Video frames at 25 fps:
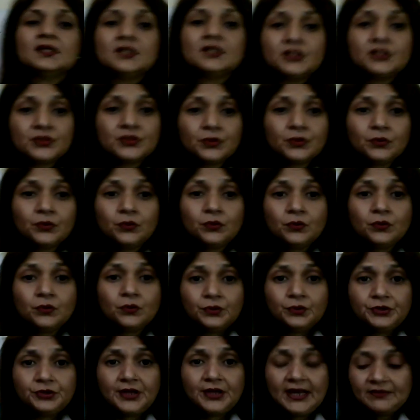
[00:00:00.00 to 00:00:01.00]
So
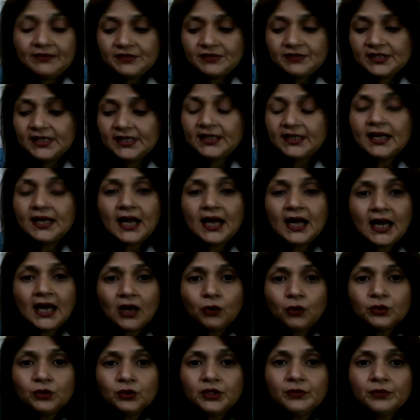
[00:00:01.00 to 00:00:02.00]
you have seen
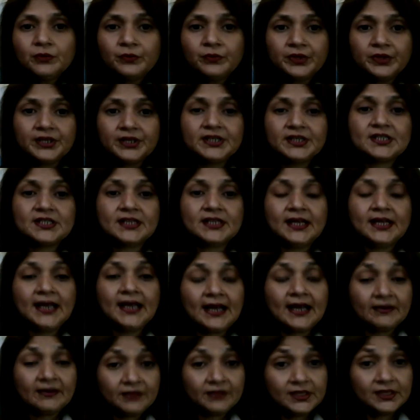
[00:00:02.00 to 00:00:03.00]
how the words, they
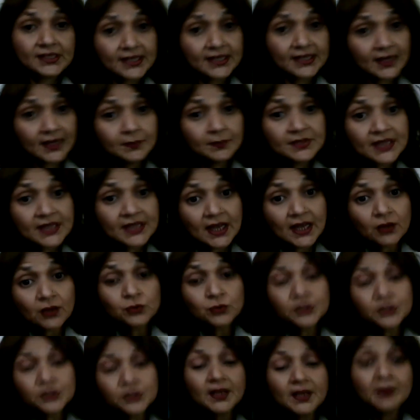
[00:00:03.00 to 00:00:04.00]
have the same
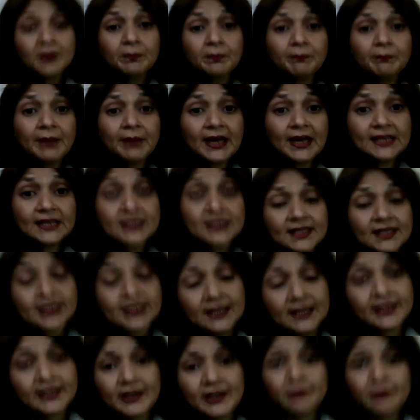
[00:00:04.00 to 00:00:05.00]
sound,
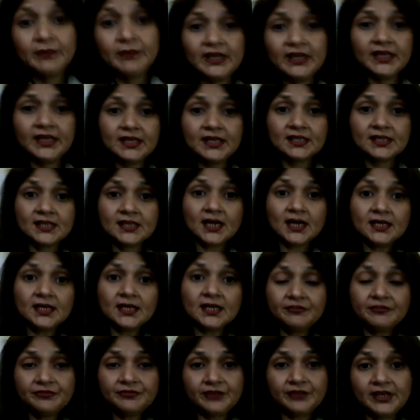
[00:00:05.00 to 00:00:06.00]
but their meanings are
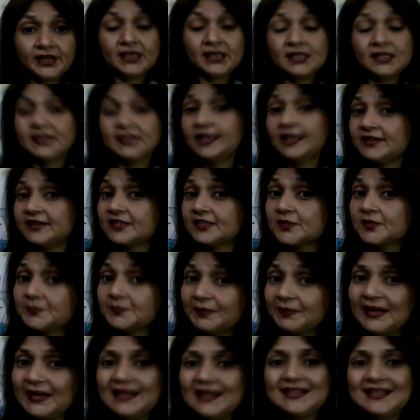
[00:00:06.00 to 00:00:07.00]
different, their
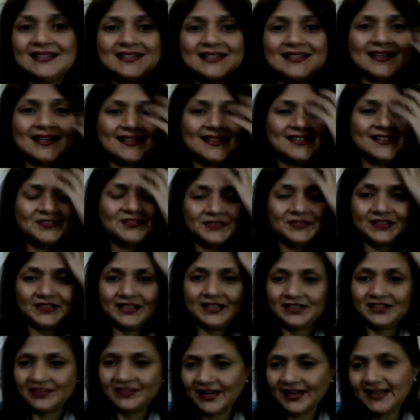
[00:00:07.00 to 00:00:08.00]
spellings are
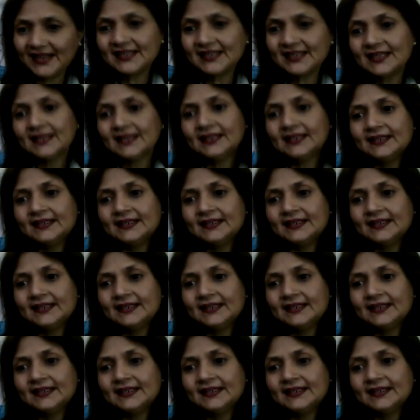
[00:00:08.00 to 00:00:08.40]
different, right?